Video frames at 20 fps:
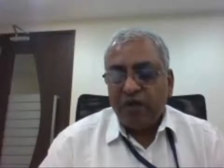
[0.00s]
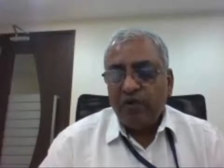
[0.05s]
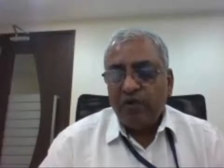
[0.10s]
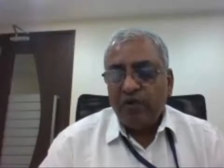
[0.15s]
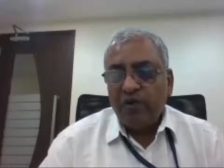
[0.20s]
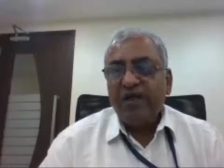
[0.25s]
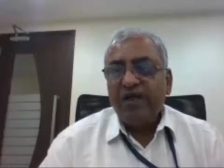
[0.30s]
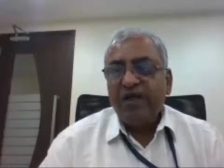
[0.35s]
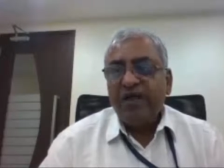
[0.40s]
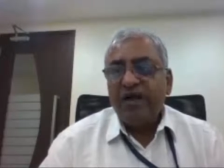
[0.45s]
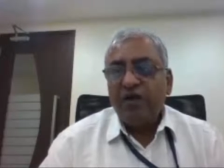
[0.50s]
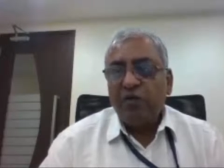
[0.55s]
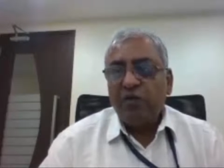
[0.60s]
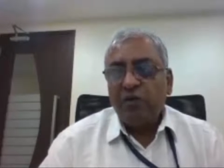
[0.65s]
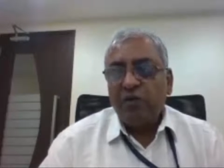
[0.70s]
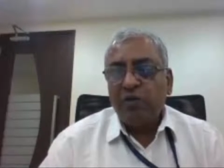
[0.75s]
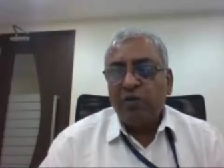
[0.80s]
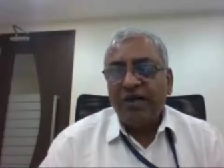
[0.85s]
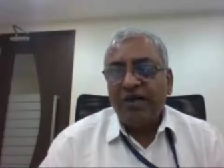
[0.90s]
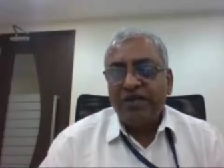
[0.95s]
When they had a
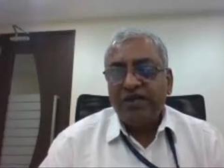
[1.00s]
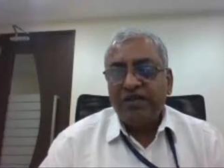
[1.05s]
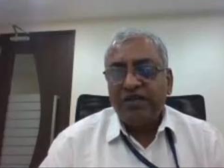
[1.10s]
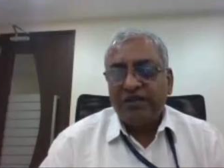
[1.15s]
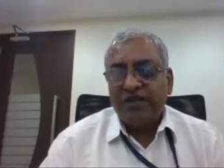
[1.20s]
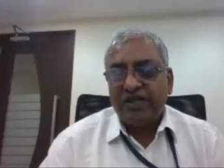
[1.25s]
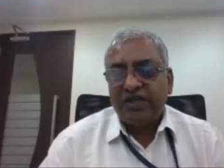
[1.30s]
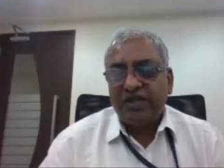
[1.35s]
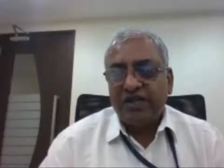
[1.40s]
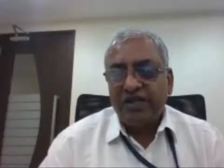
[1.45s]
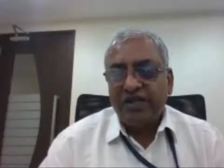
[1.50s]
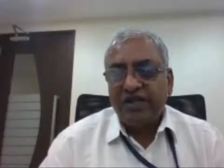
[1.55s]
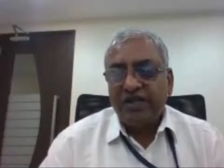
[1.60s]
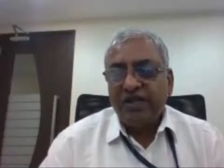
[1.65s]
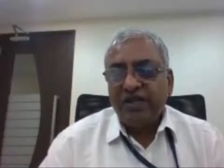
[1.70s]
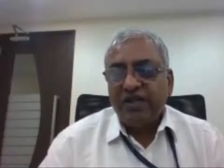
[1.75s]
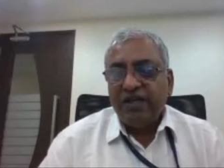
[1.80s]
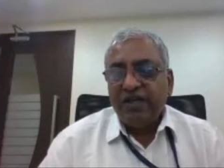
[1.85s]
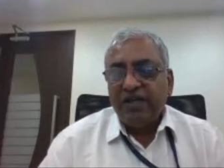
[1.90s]
one-day training,